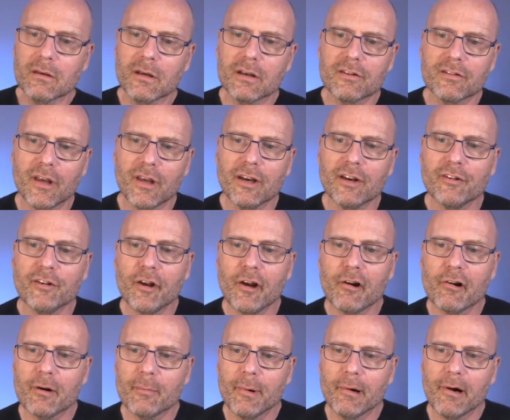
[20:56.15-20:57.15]
excited
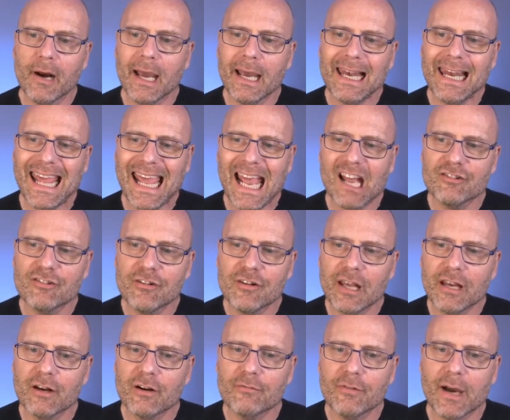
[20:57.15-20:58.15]
delirium are highly
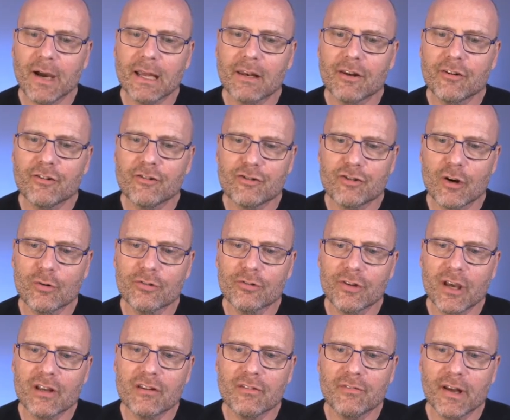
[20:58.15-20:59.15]
agitated, violent, and show
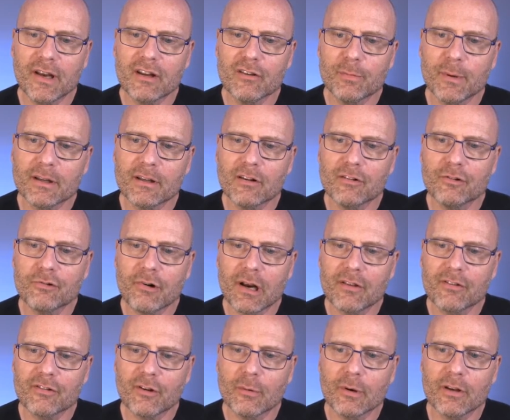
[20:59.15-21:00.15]
signs of unexpected
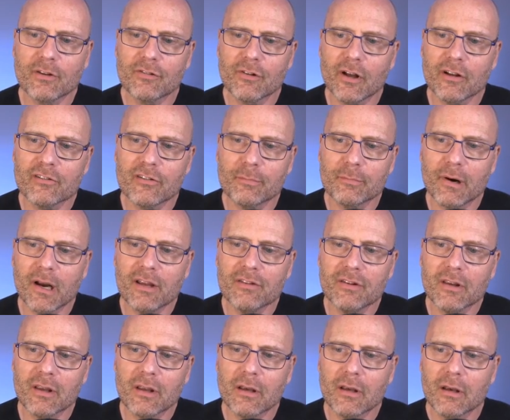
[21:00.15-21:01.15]
strength, so it is not
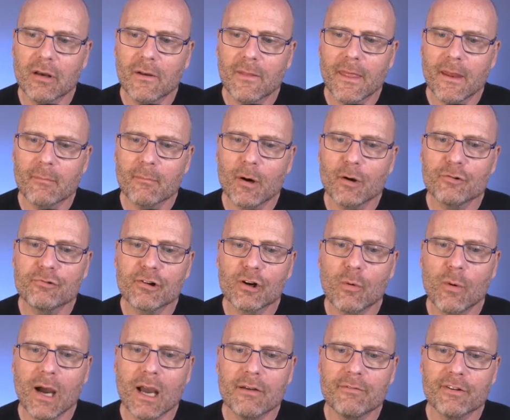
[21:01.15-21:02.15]
surprising that most
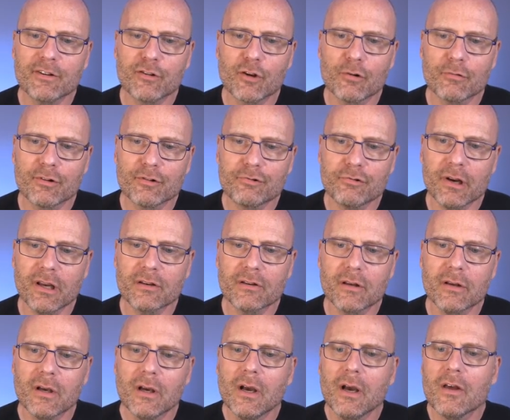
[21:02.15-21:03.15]
require physical restraint.
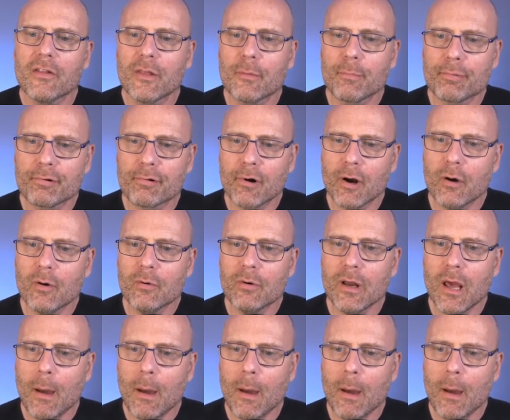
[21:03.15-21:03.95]
The prone